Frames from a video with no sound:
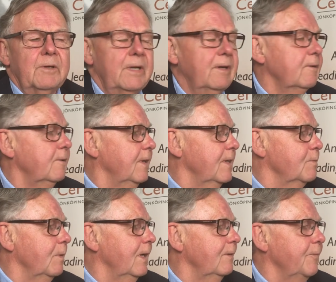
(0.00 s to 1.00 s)
Chirico as
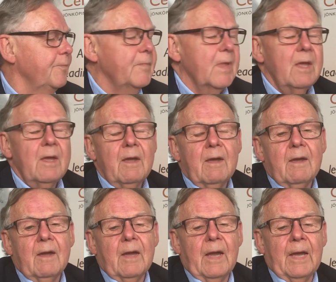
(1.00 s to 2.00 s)
well.
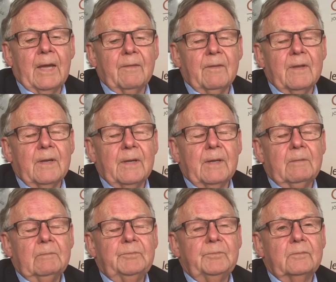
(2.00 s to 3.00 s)
And
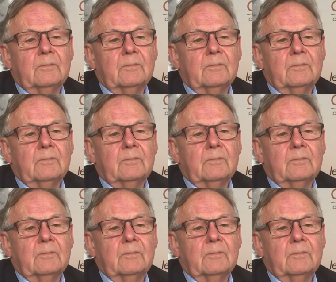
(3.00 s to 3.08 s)
um,